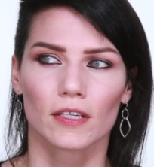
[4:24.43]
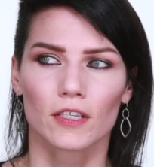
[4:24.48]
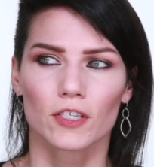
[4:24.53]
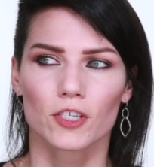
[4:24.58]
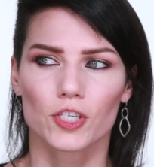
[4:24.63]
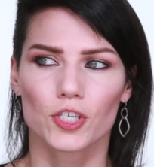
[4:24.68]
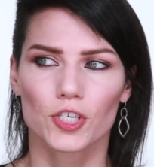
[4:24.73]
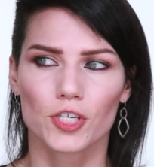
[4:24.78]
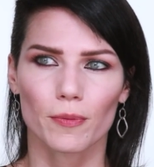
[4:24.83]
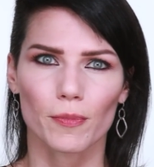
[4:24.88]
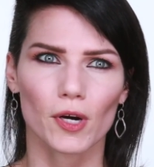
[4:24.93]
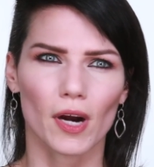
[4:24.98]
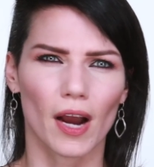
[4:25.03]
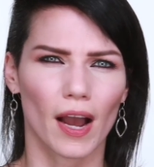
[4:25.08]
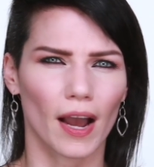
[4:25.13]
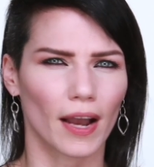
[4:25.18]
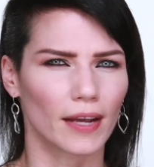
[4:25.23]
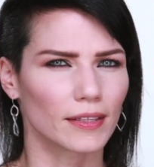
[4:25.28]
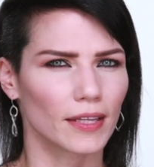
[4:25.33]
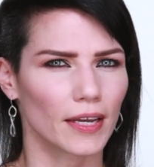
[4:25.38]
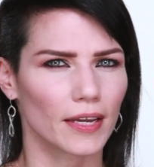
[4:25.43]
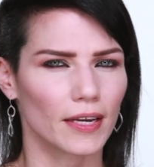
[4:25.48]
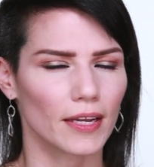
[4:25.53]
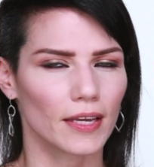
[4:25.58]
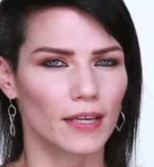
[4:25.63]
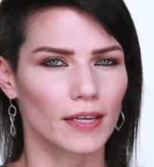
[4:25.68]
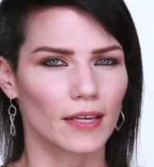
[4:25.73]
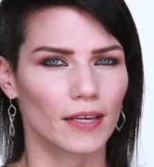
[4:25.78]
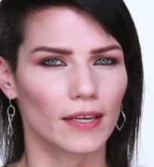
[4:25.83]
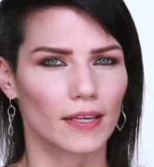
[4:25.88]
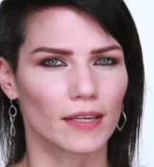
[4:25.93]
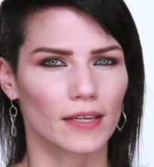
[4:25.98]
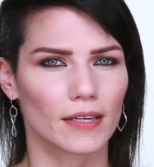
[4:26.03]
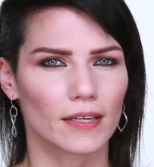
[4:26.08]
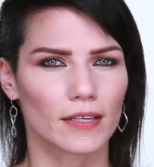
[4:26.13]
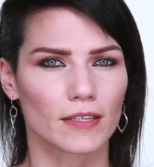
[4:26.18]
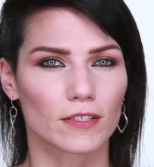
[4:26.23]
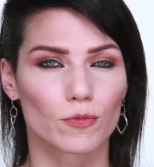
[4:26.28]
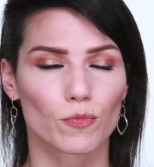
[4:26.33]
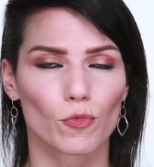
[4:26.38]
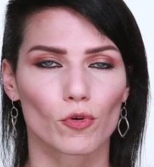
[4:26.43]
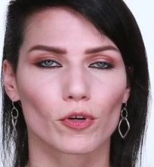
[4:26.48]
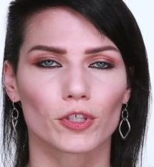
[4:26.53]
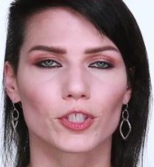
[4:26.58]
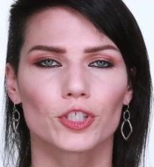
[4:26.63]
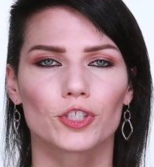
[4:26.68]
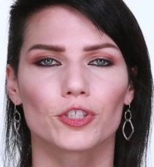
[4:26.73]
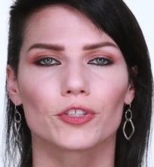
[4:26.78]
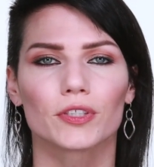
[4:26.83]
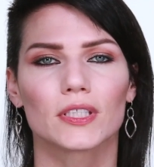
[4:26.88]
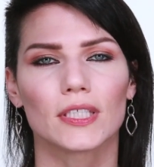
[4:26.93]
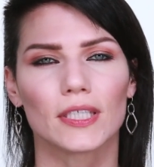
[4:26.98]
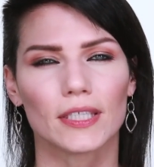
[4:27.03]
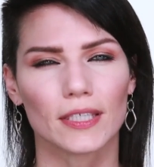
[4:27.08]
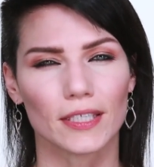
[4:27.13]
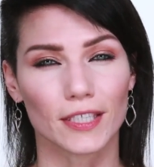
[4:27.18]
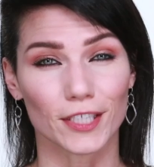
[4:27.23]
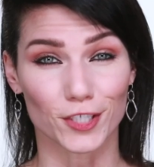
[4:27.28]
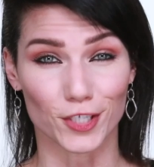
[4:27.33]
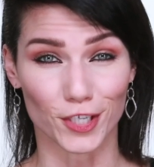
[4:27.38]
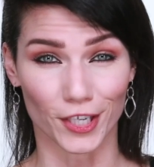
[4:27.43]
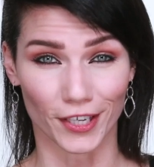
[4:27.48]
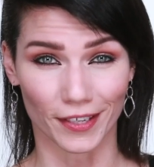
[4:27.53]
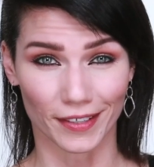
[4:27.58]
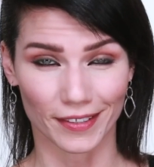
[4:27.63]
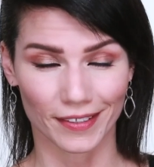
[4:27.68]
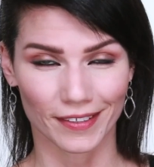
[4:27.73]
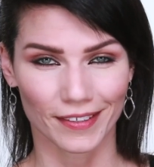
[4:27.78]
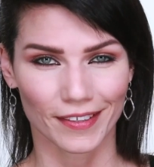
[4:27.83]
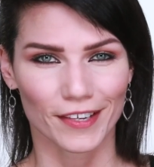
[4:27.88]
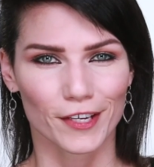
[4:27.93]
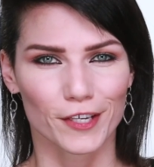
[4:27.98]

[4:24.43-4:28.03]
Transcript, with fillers: shimmer highlighting is more strategic.